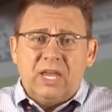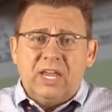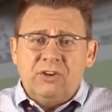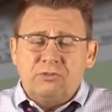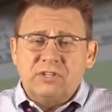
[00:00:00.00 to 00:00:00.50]

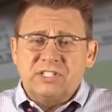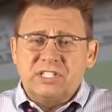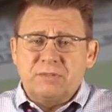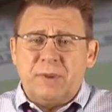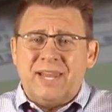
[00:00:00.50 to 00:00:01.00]
Interest
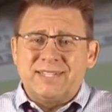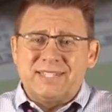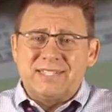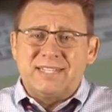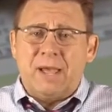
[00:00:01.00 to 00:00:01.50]

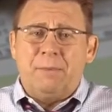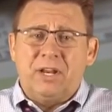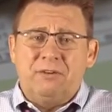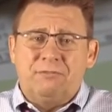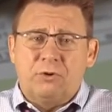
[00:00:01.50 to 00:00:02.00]
expense is
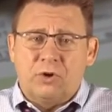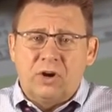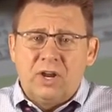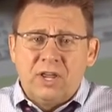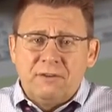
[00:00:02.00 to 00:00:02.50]
debited for